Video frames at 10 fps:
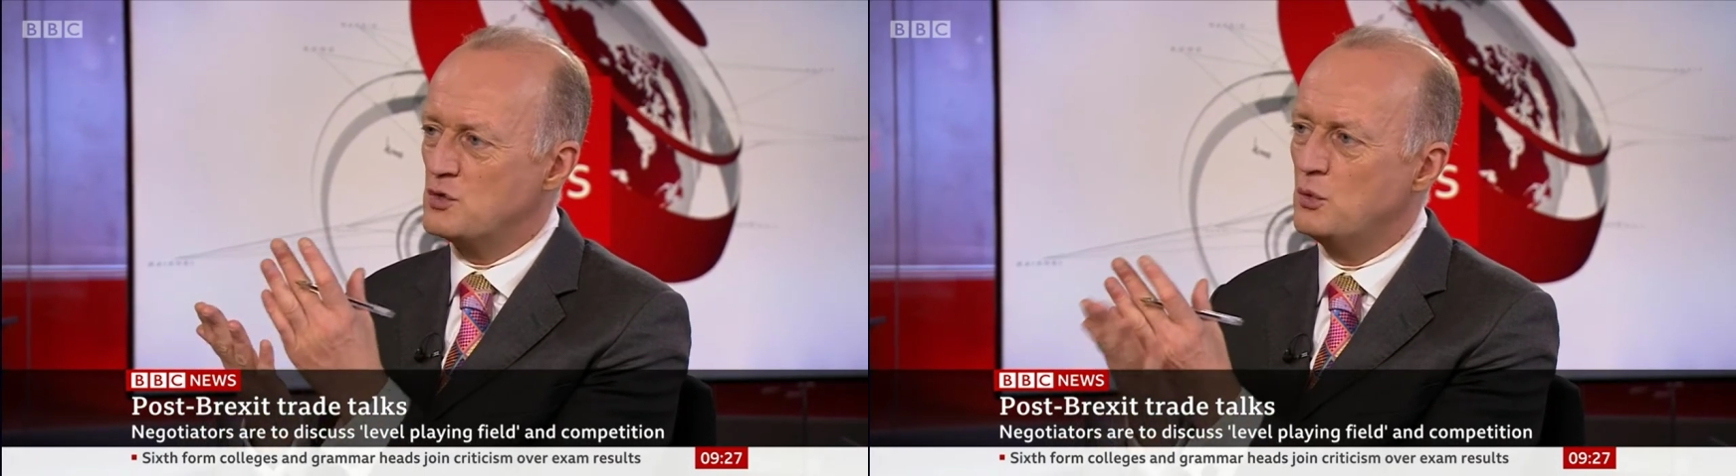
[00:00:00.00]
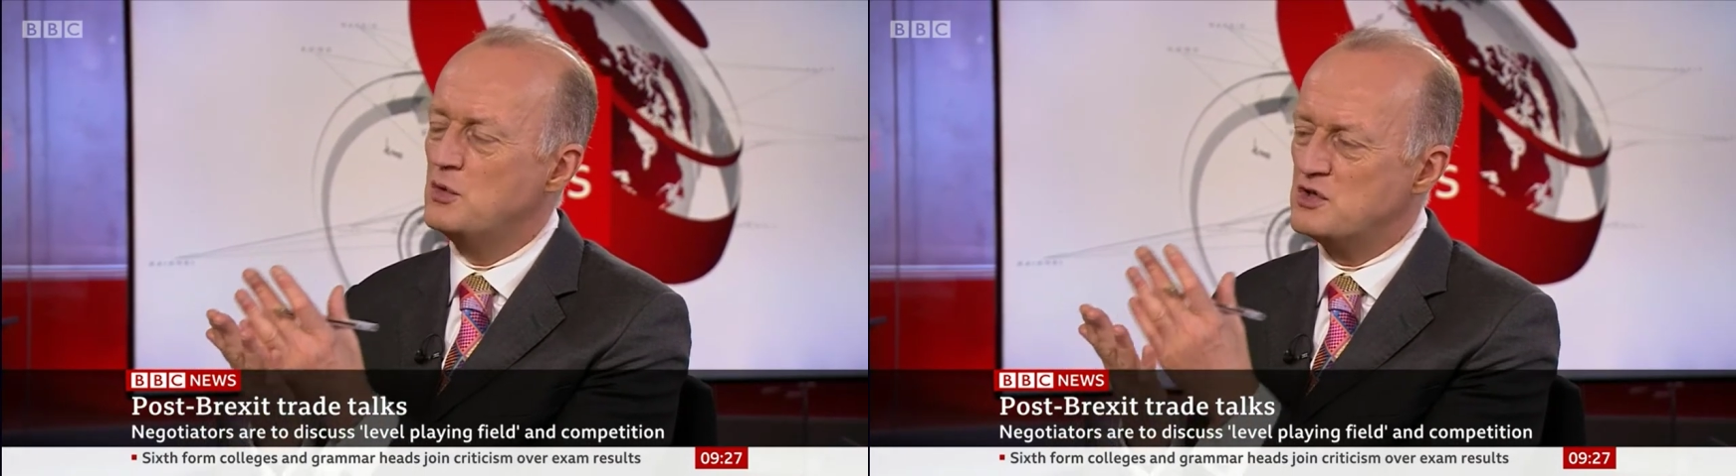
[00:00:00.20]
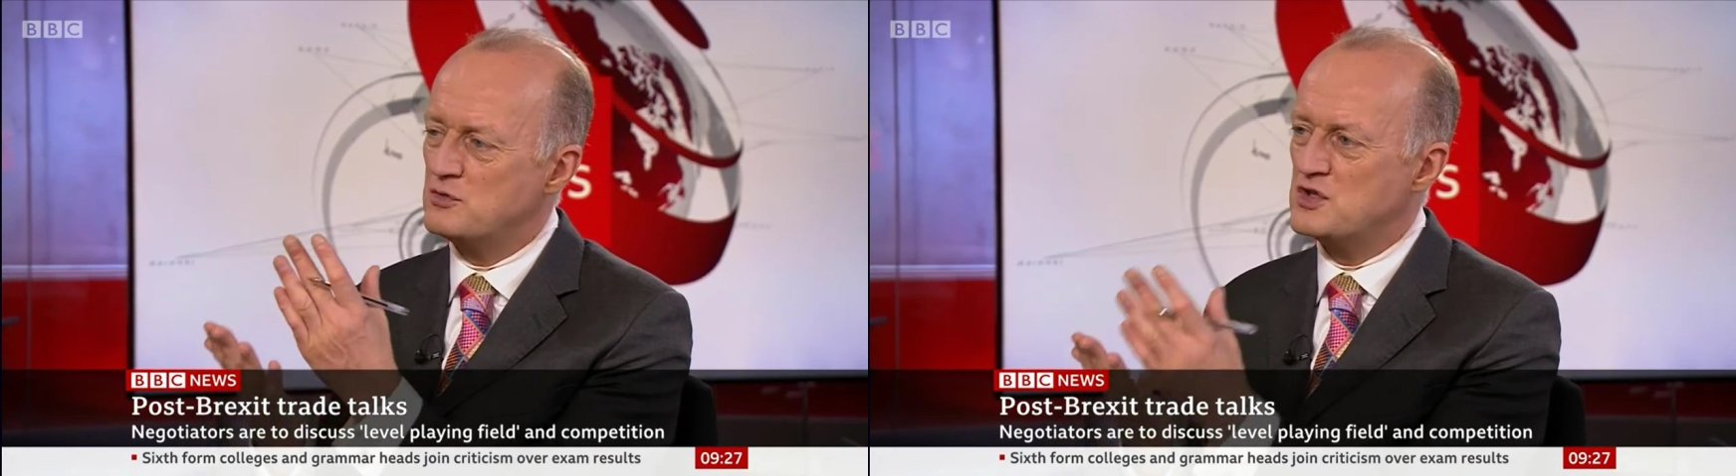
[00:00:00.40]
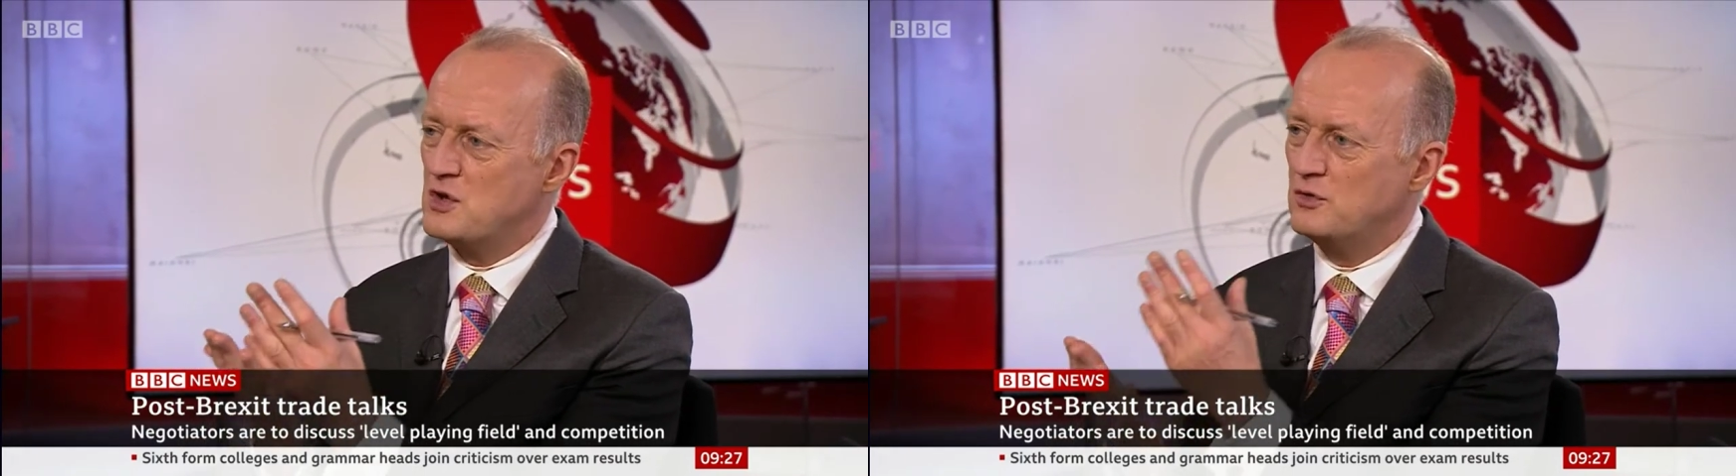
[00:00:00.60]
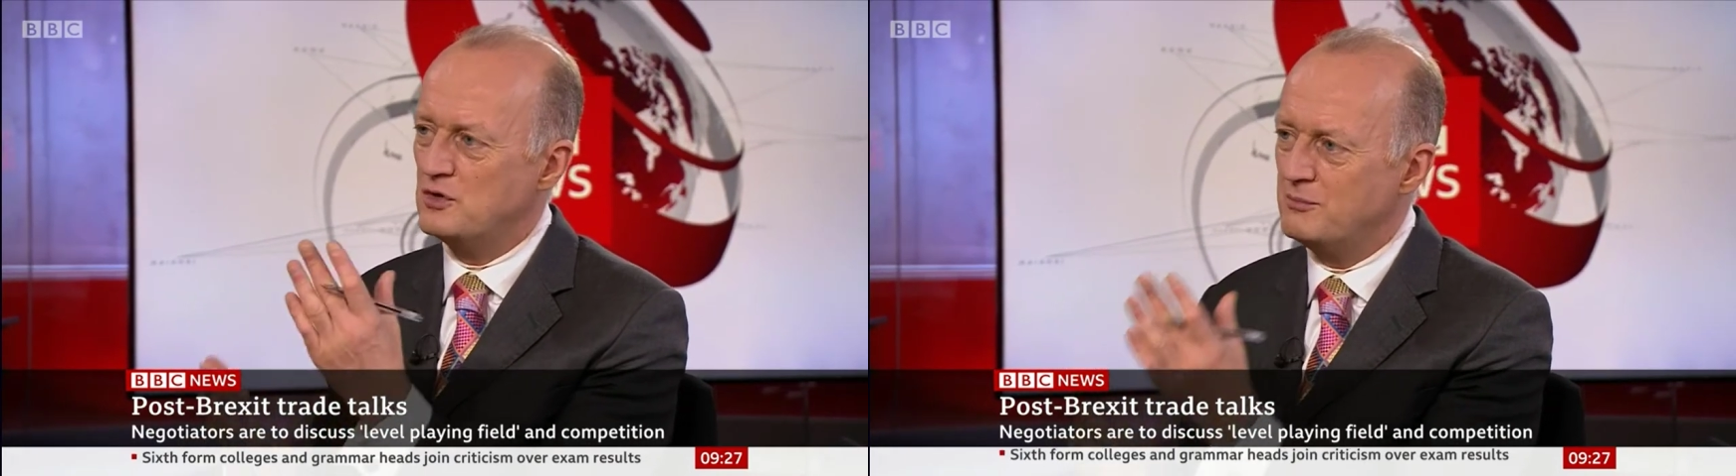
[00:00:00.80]
are always
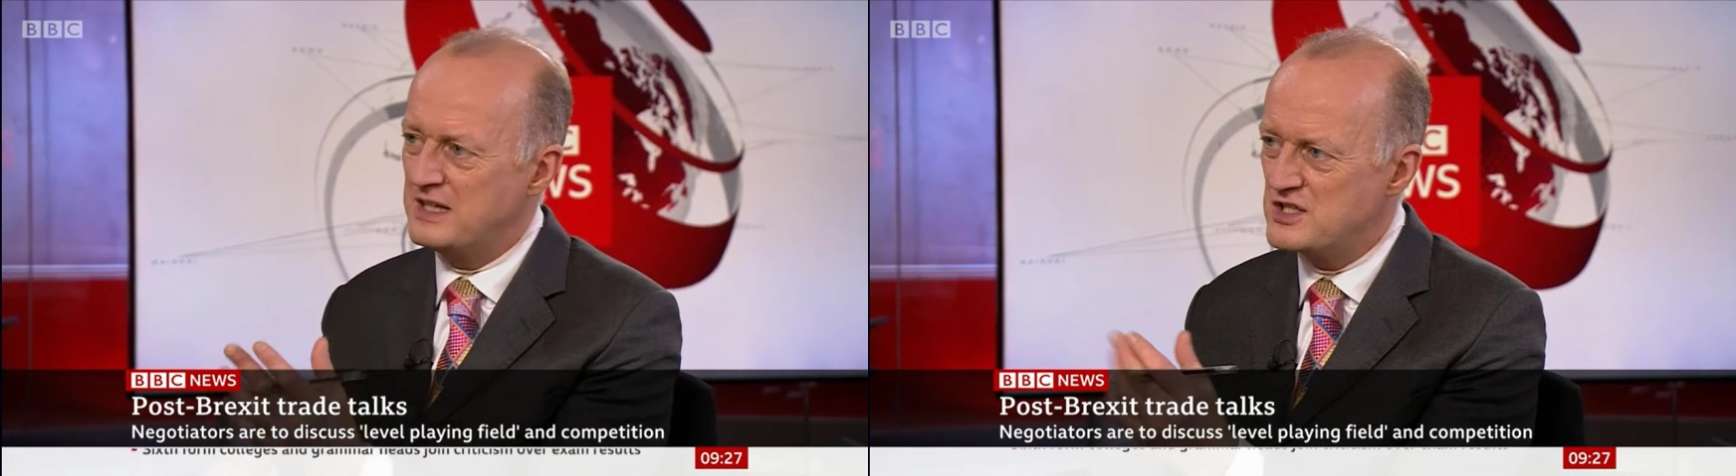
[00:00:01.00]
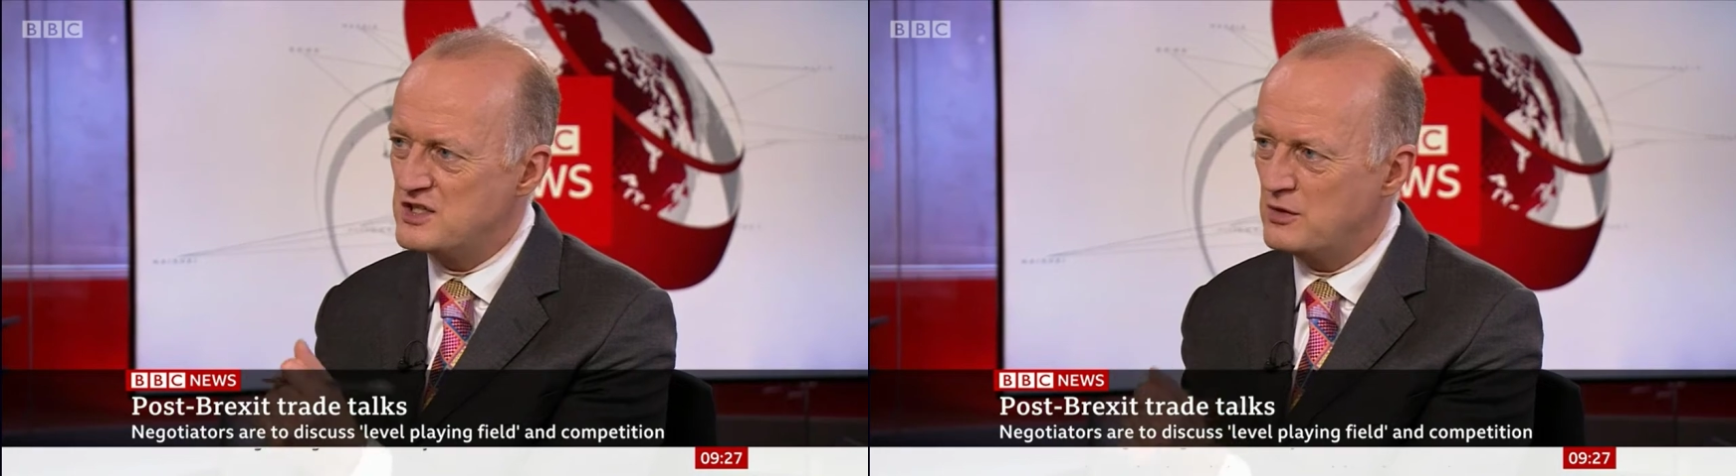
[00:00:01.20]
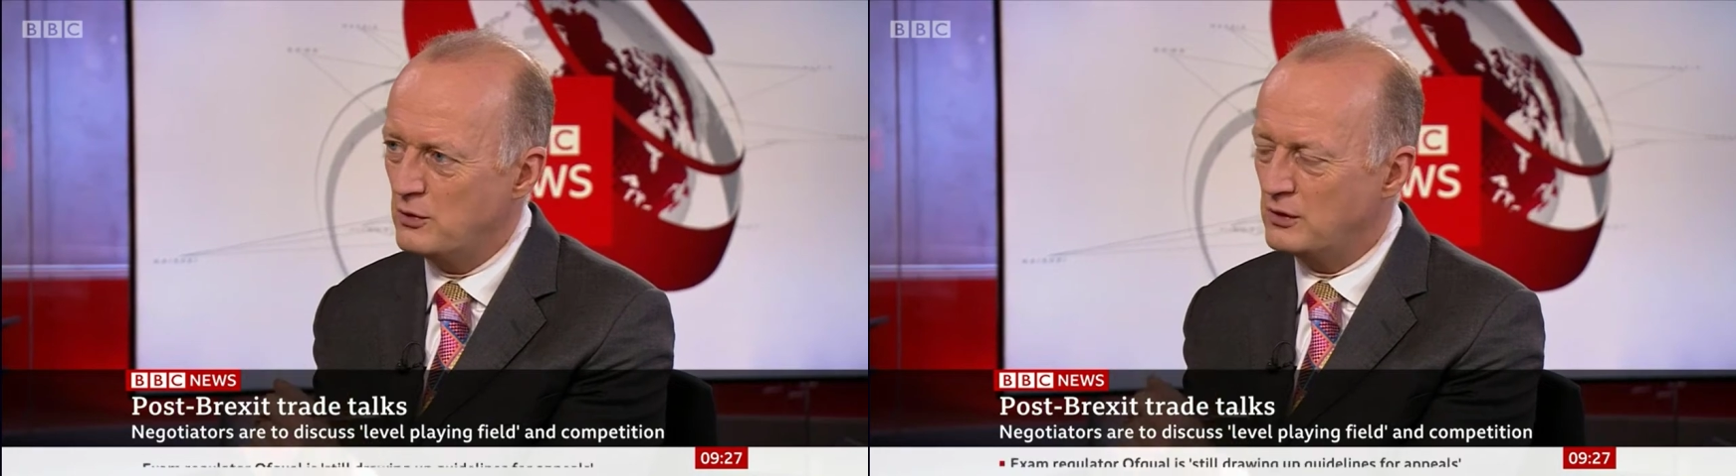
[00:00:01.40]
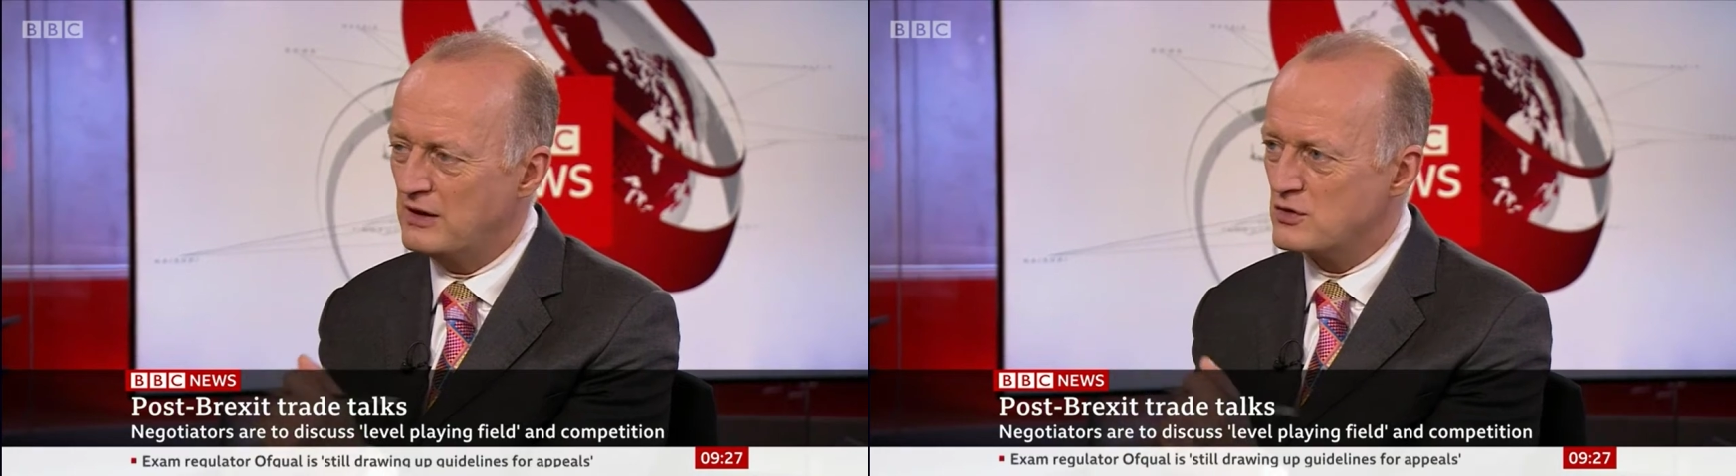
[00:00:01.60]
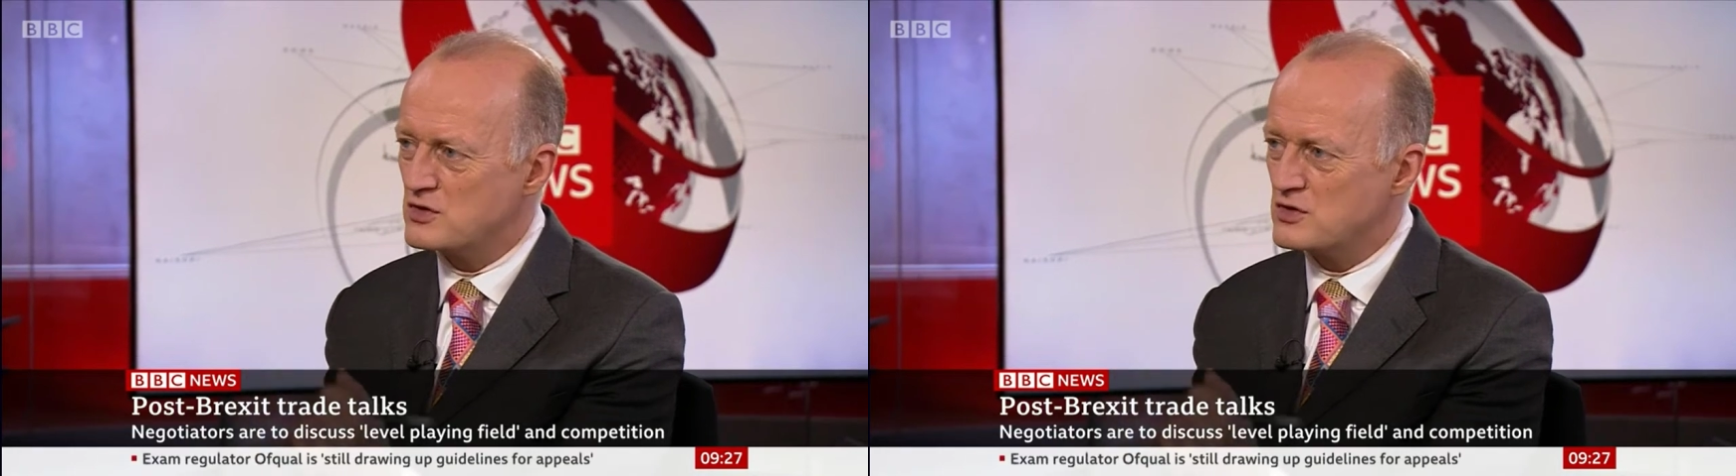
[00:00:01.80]
resolved at ministerial level.